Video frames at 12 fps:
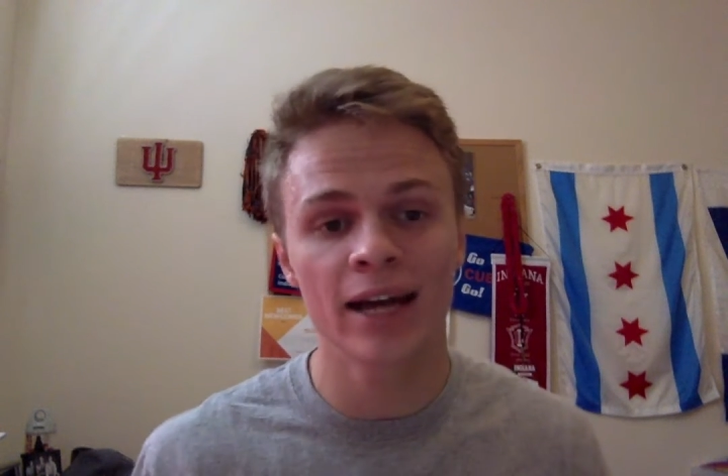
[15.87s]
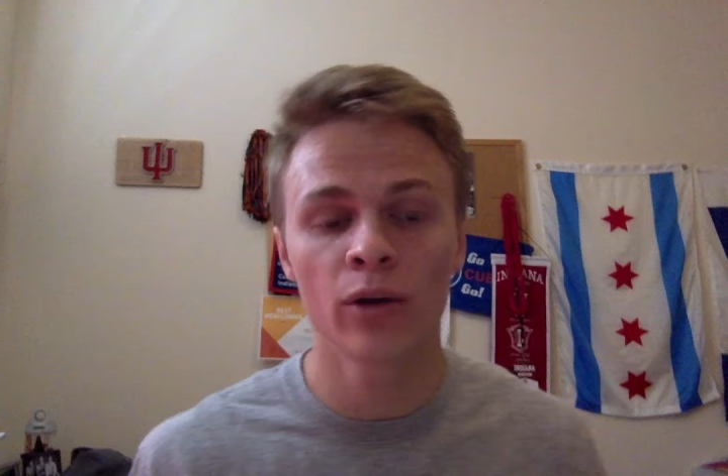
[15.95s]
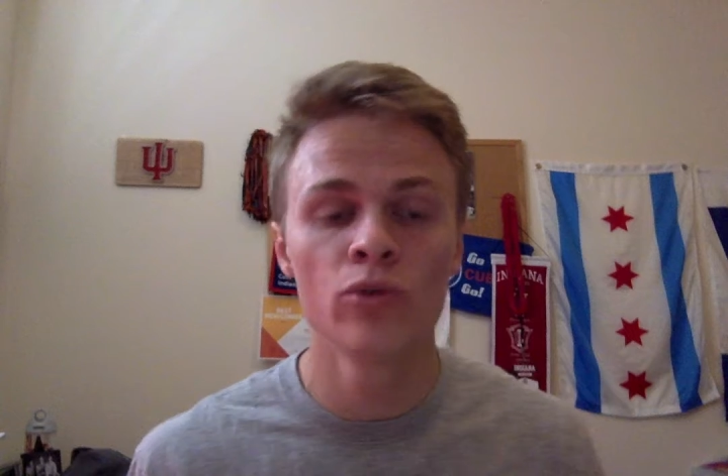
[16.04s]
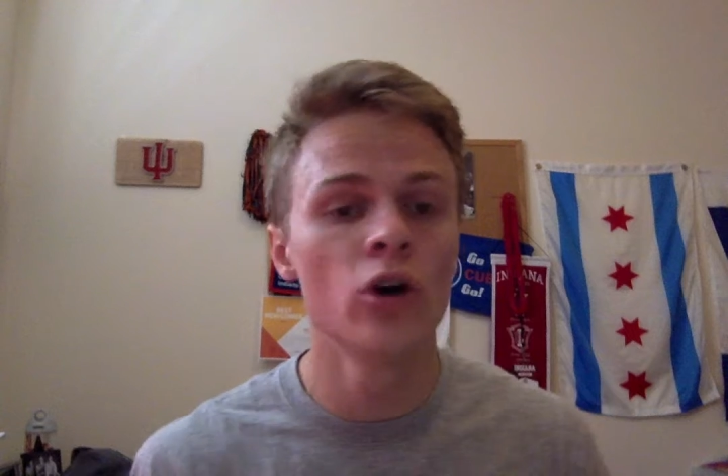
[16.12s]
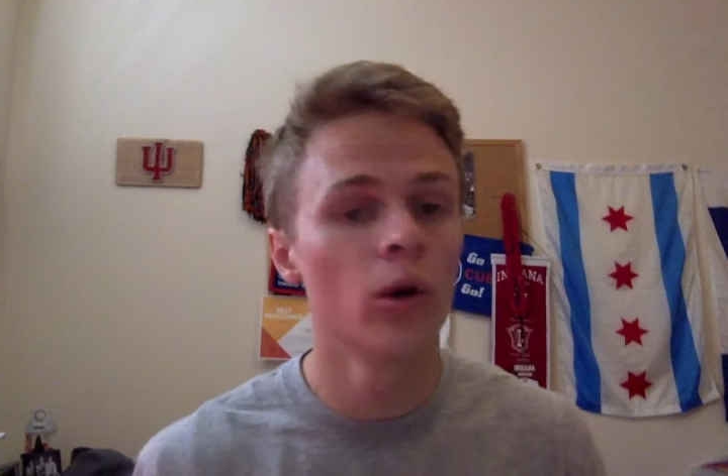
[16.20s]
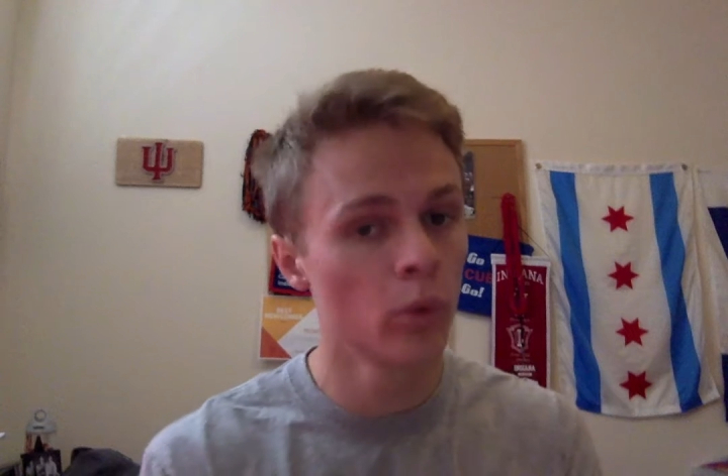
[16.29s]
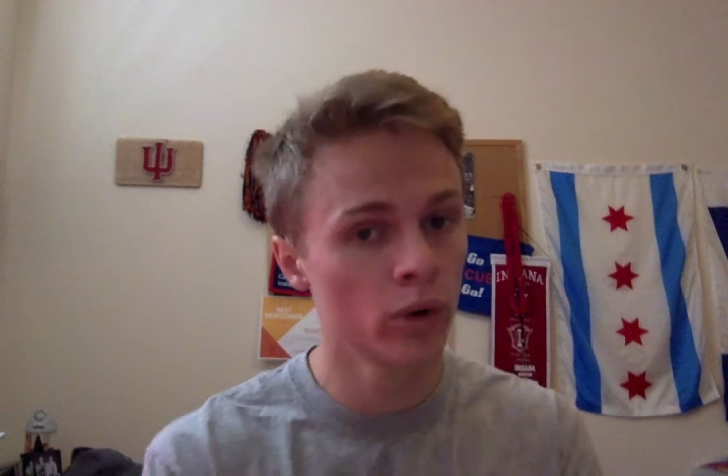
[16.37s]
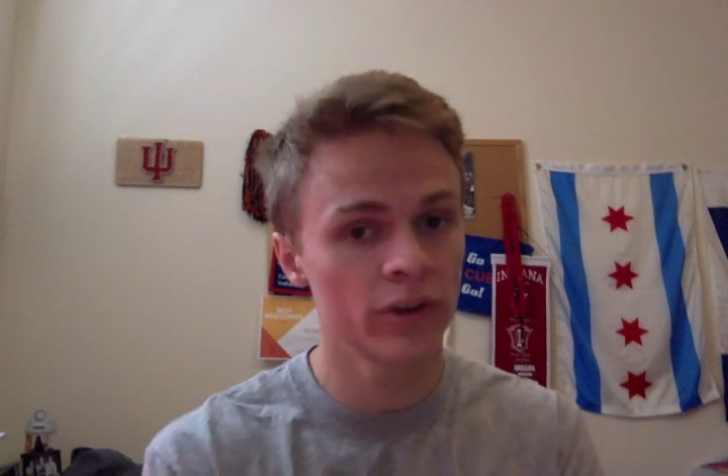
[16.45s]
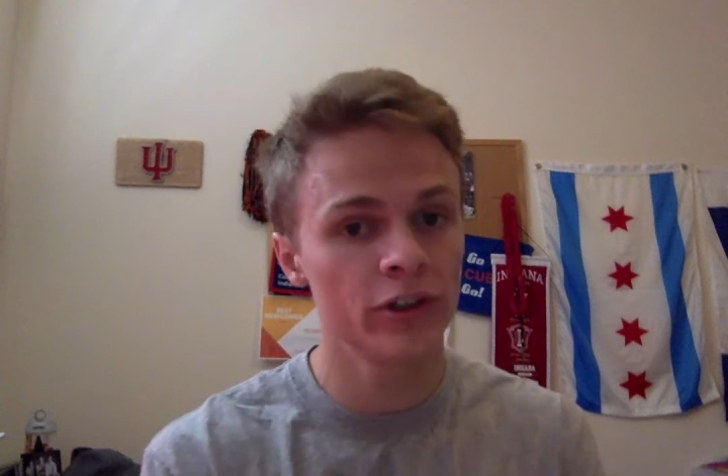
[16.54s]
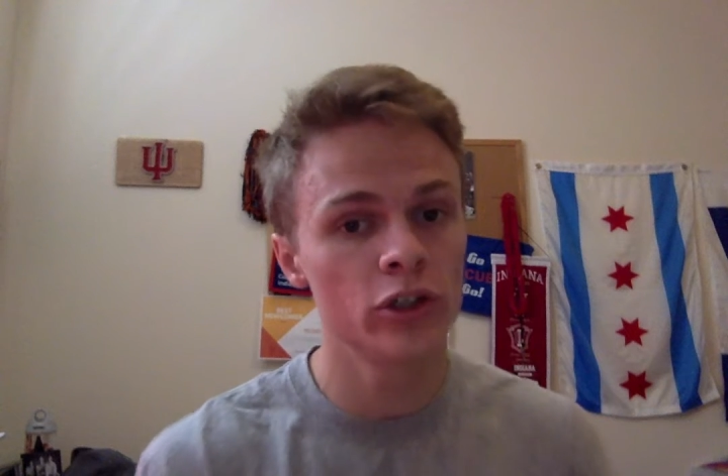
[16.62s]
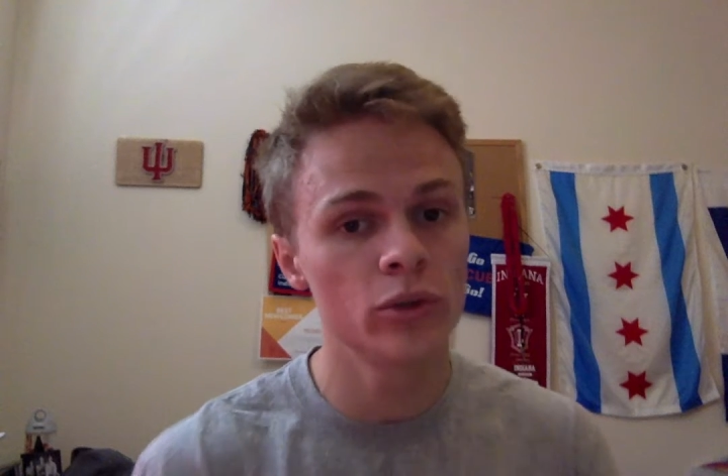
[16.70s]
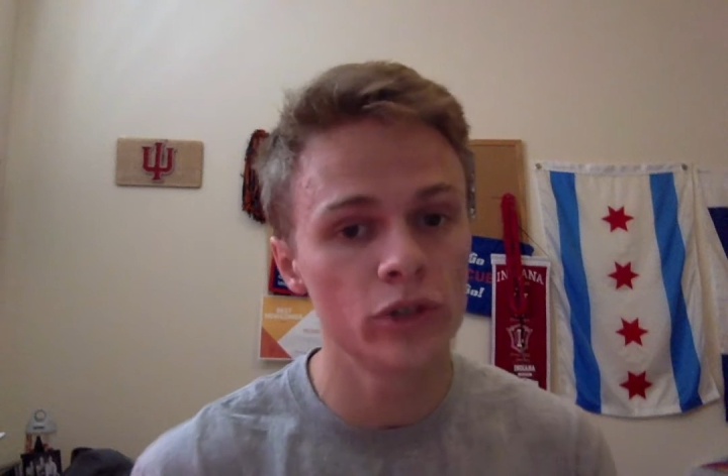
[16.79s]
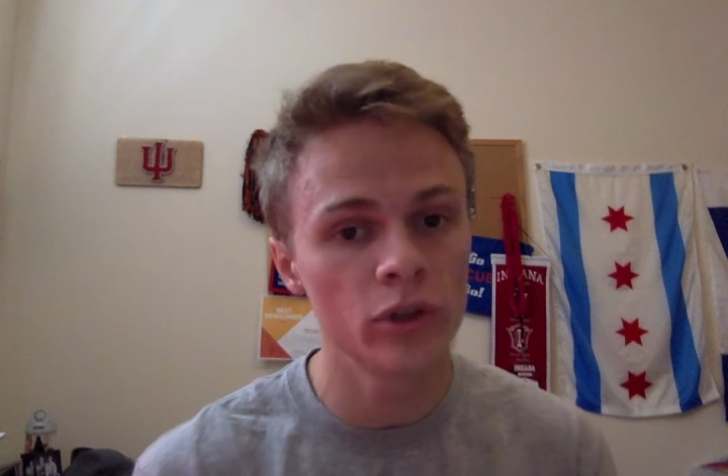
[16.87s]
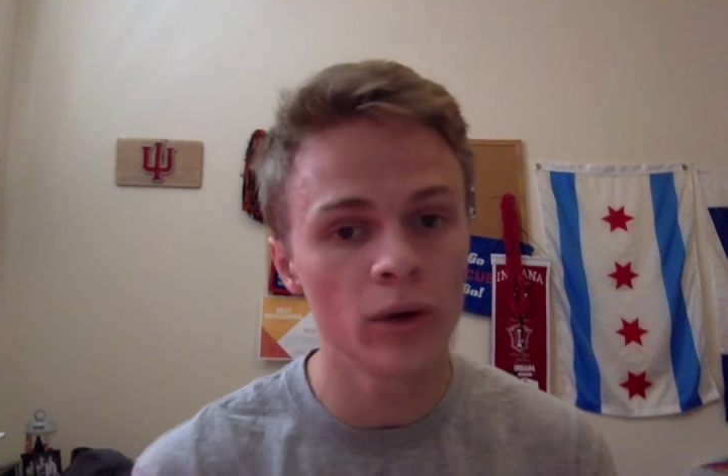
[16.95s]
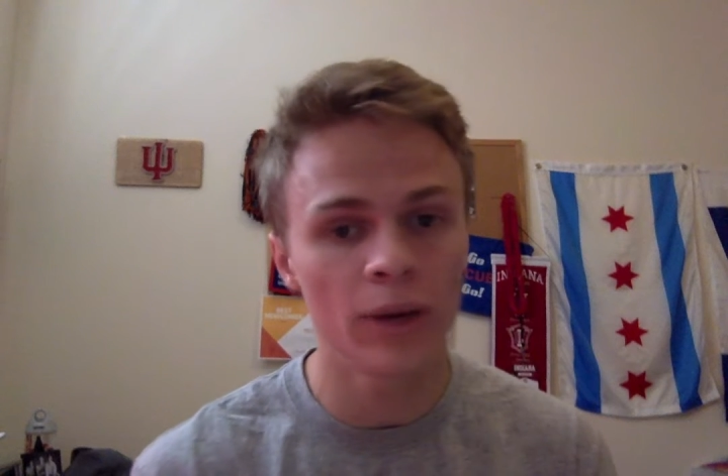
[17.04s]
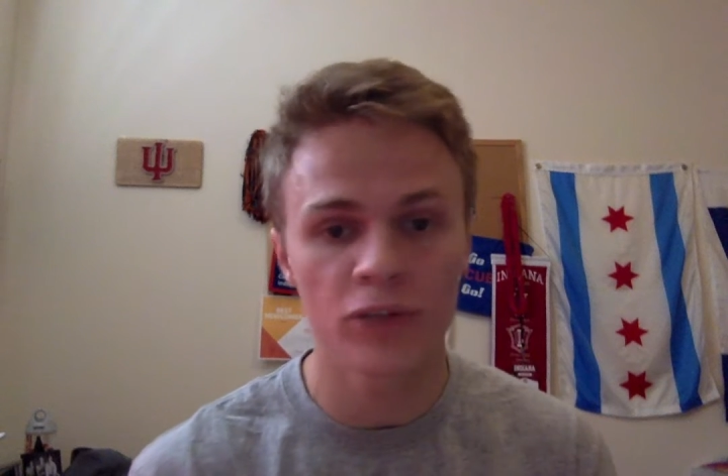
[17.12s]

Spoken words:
I don't know more than you do.